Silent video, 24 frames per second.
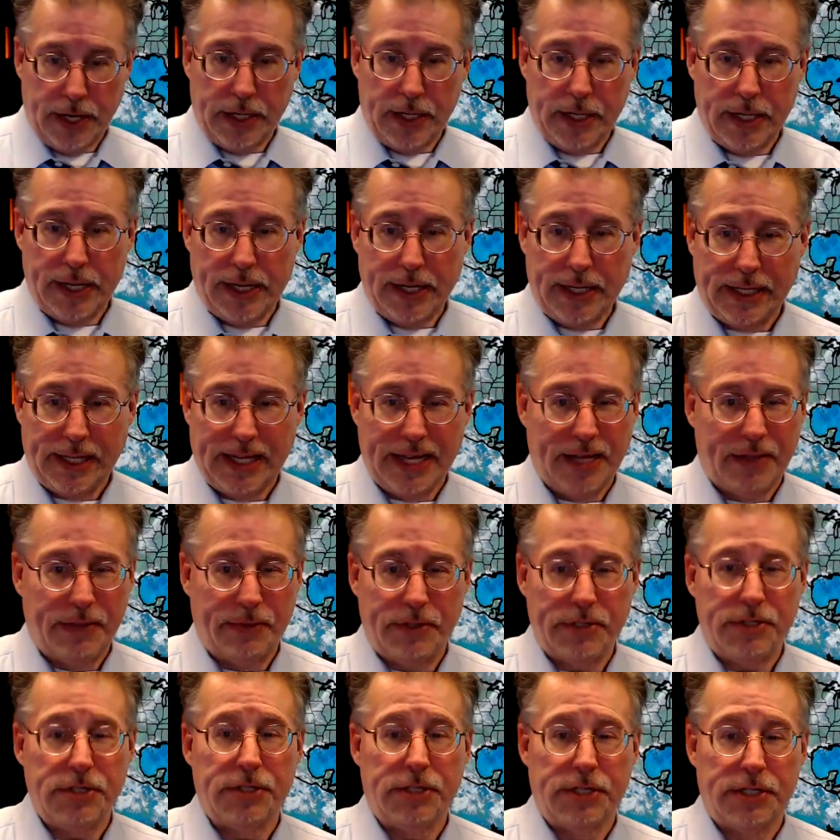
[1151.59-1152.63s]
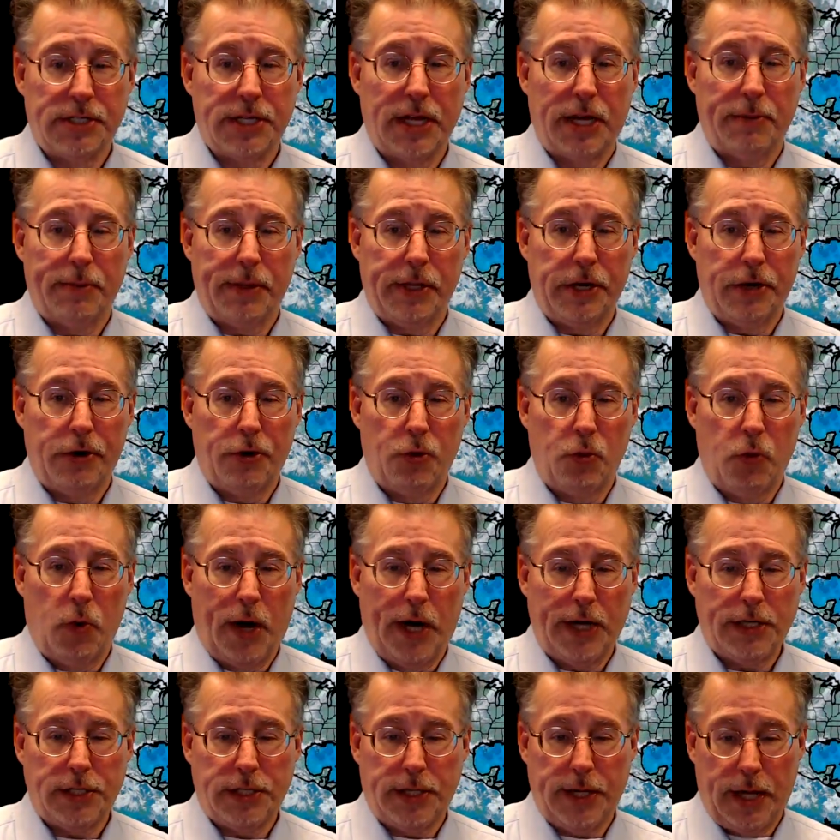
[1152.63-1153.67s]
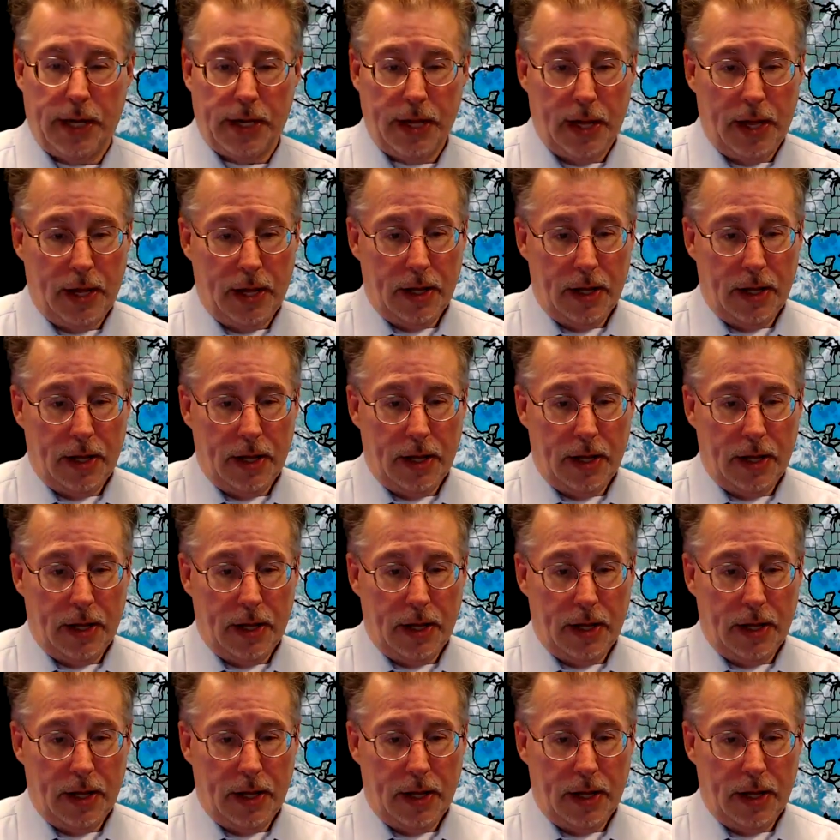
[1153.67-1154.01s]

And again, this is the time of the year to watch that.